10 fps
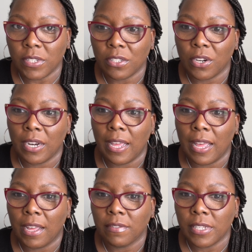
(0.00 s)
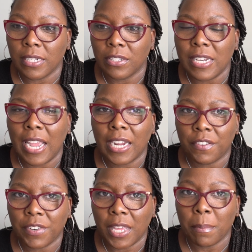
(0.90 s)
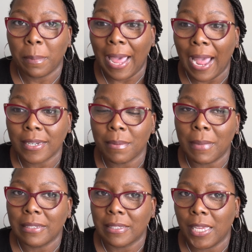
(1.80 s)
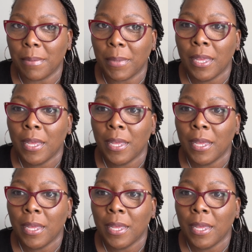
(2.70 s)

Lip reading: I started to have it negatively impacted my sleep